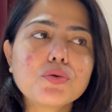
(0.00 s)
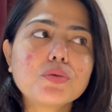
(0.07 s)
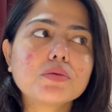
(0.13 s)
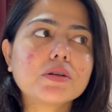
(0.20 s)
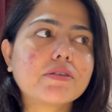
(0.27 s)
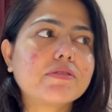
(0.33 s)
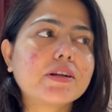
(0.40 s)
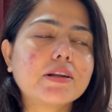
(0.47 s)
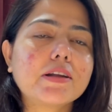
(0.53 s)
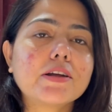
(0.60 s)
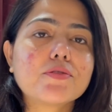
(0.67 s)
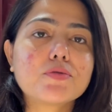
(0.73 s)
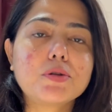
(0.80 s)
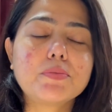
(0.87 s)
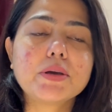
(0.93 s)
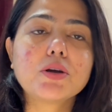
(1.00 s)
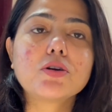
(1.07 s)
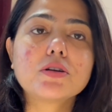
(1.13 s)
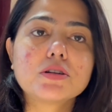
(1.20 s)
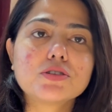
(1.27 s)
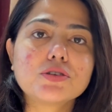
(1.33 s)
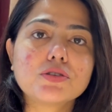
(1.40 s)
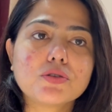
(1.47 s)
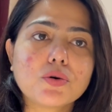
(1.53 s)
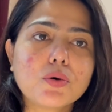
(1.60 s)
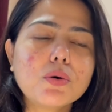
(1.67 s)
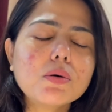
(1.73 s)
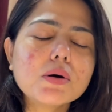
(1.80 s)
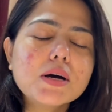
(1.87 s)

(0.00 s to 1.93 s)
definitely it will be good to know.